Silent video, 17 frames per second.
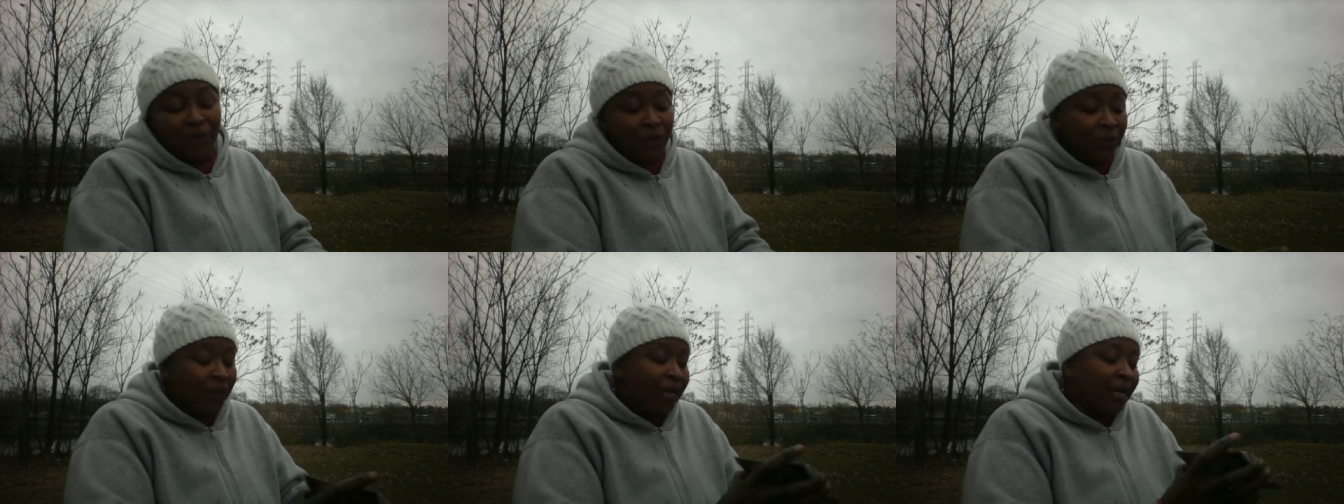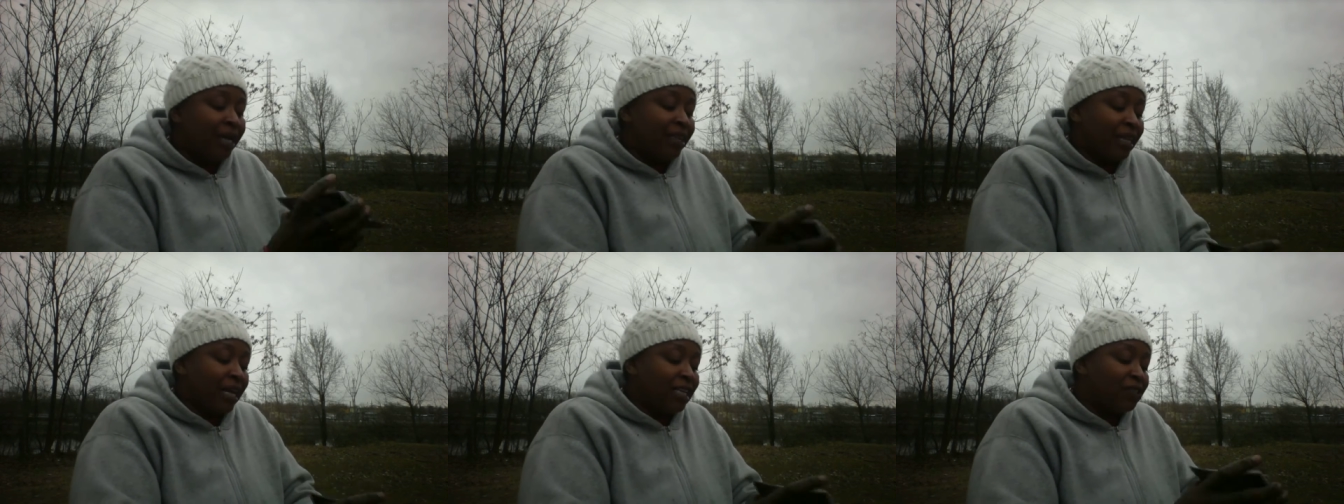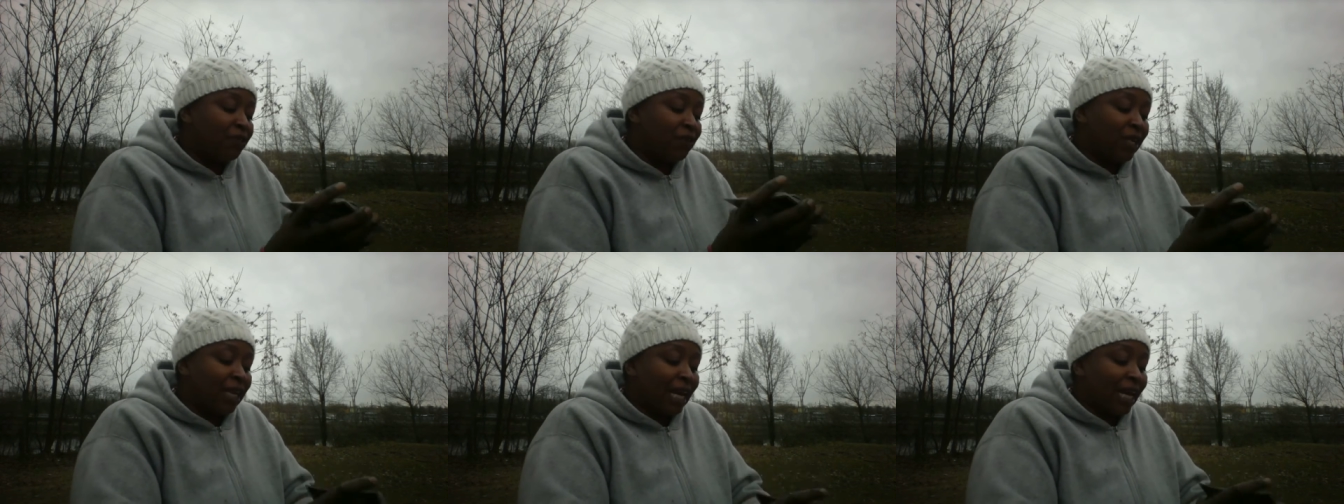you. Thanks
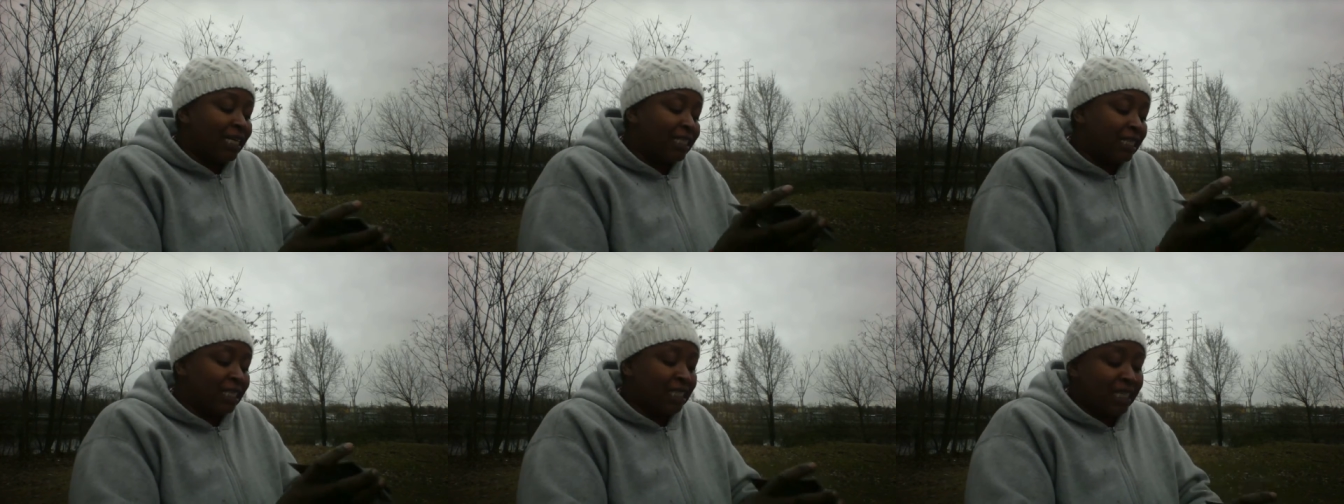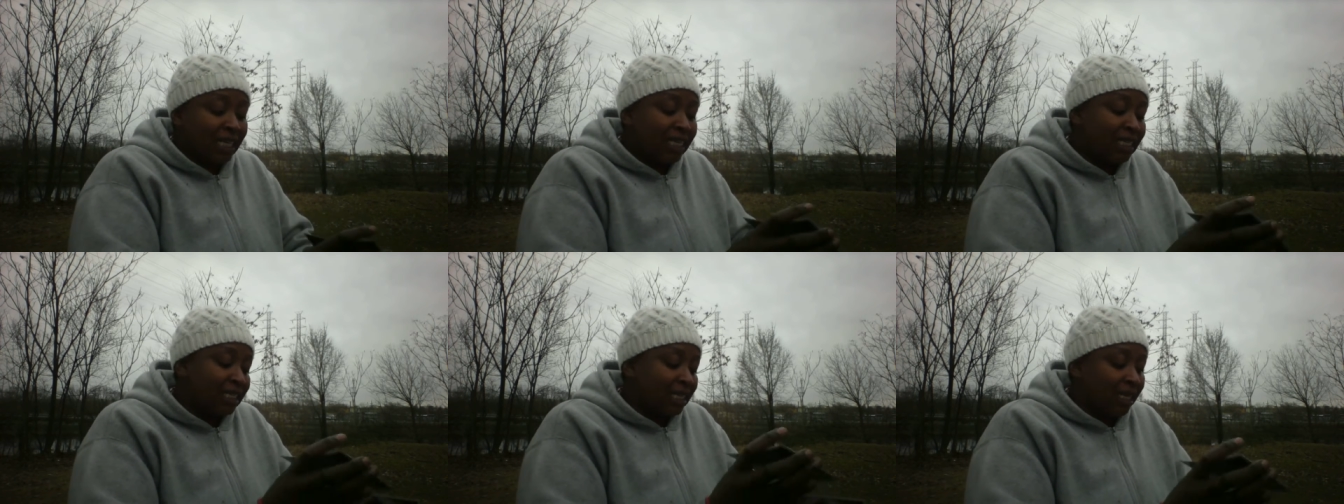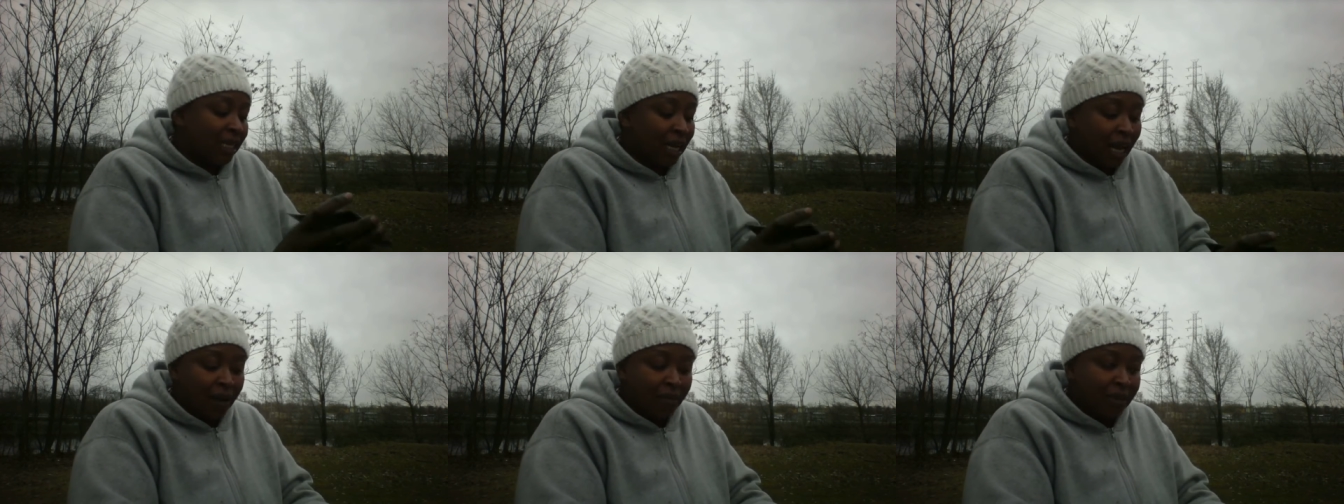for the likes, the shares, and the
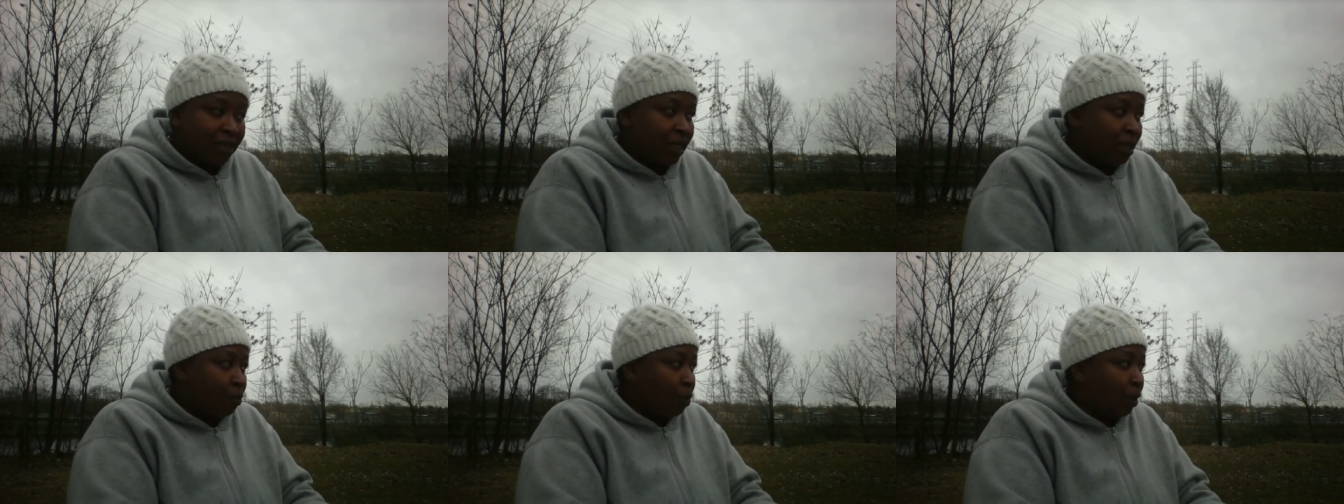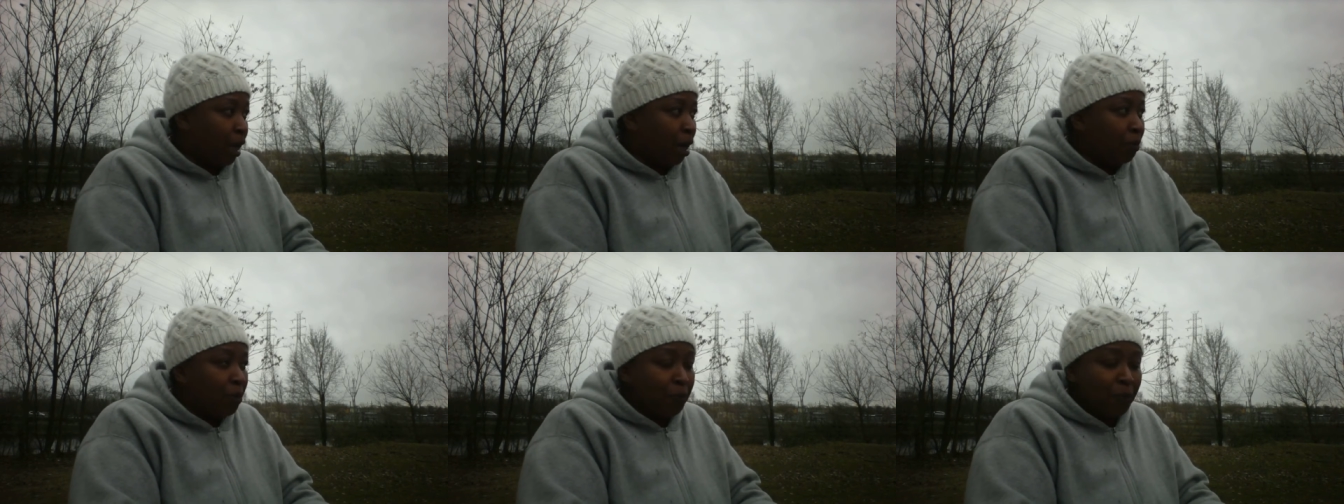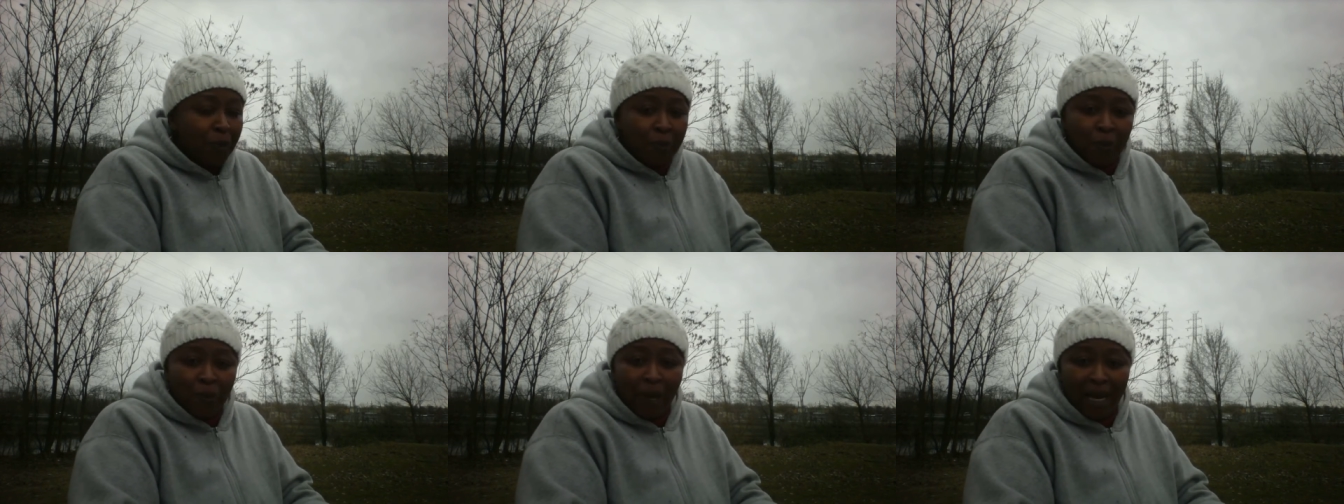comments. Keep them coming,
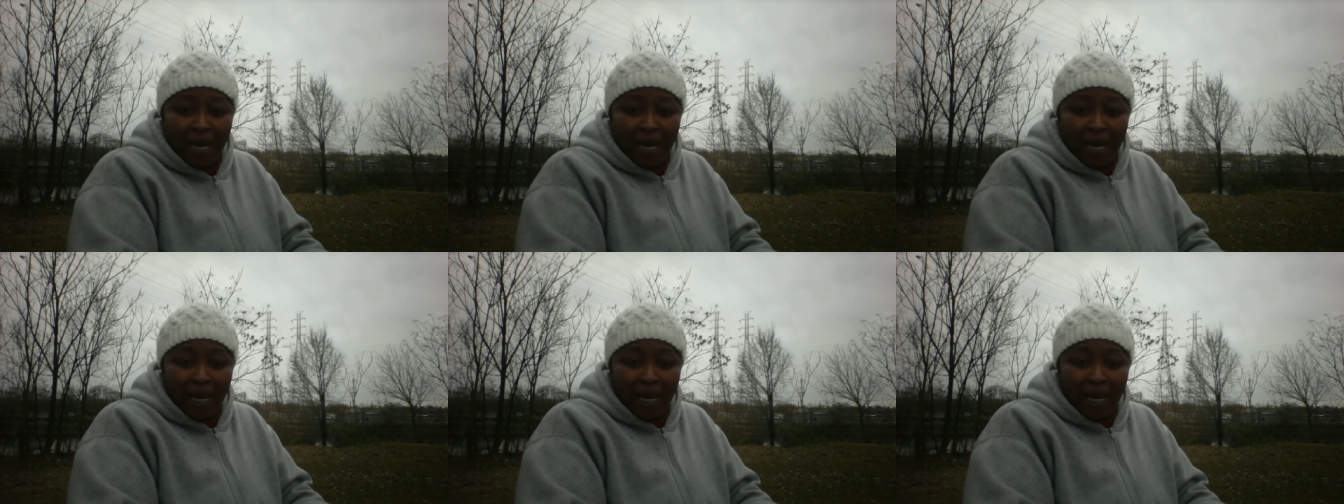people. I